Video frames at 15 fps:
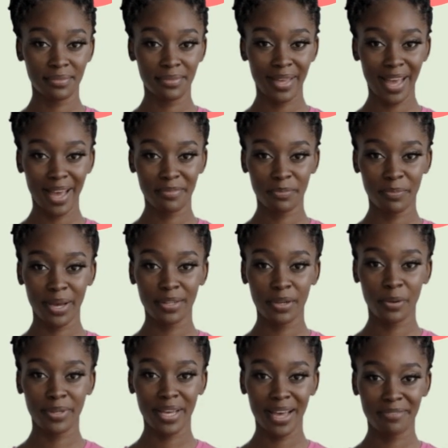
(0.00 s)
They have a
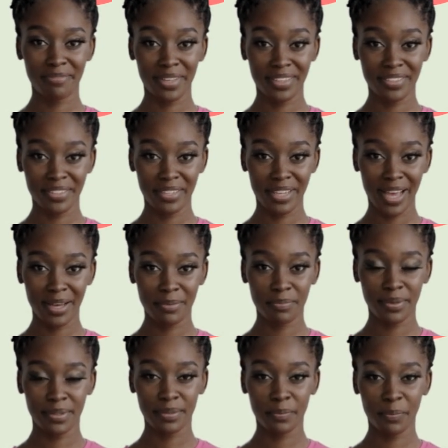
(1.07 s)
biconcave disc shape,
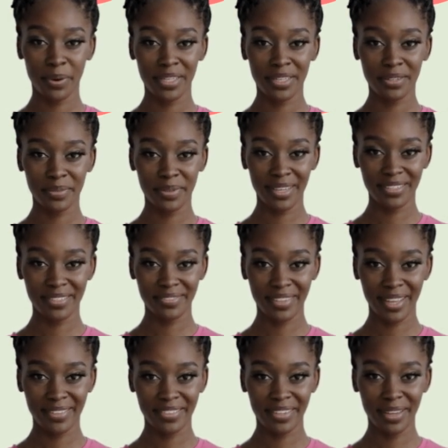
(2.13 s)
which increases
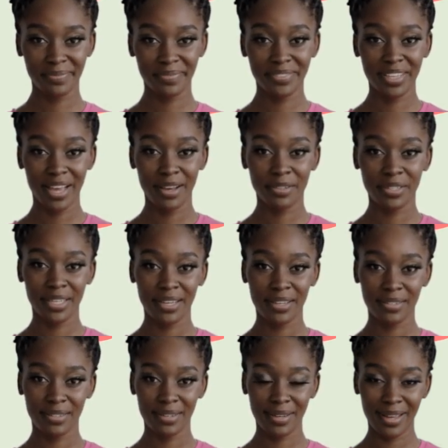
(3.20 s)
their surface area
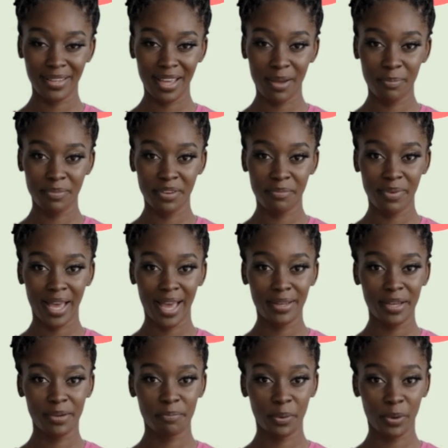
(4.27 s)
and helps them
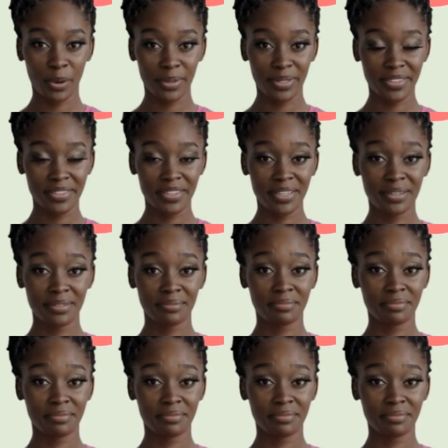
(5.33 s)
carry more oxygen.